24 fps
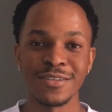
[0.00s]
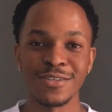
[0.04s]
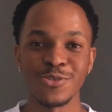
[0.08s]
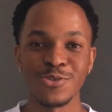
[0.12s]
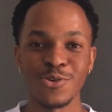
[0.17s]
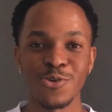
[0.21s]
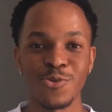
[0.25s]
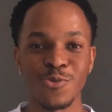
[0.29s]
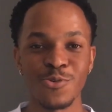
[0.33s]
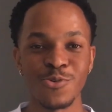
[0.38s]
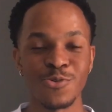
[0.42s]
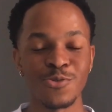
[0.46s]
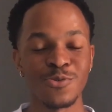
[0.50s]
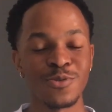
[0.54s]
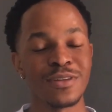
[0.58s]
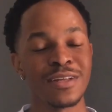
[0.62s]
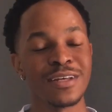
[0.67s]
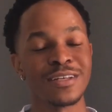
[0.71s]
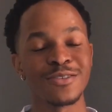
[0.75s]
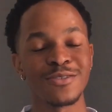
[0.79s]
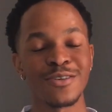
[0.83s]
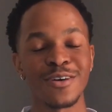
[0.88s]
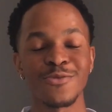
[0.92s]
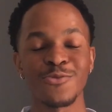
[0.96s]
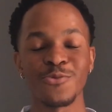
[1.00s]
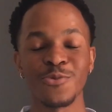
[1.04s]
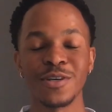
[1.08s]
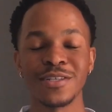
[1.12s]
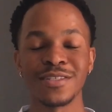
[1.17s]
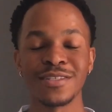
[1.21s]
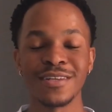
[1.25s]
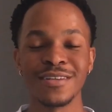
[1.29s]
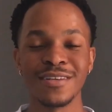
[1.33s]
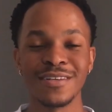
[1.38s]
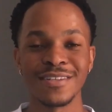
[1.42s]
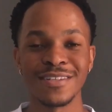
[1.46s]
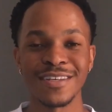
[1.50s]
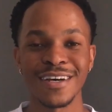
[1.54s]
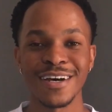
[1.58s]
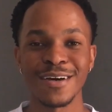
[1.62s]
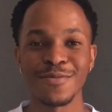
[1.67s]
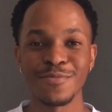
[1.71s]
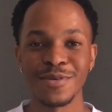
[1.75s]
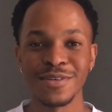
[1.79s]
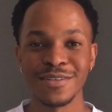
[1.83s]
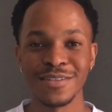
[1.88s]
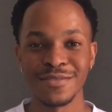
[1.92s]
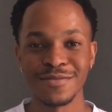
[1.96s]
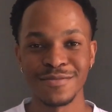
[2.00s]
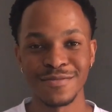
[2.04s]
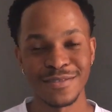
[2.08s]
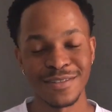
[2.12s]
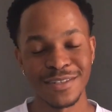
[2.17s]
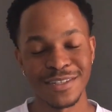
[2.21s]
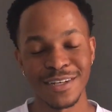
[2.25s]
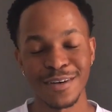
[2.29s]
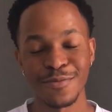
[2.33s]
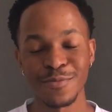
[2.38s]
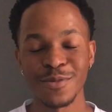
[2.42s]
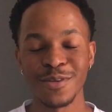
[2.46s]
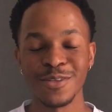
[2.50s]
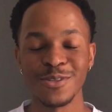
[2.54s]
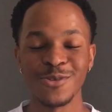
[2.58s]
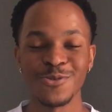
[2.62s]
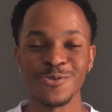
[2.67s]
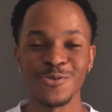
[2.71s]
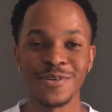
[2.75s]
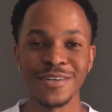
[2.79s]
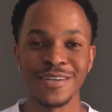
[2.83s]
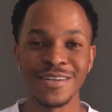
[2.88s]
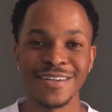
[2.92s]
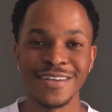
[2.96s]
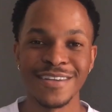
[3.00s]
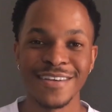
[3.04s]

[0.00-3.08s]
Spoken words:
So let's not waste any time and jump into it.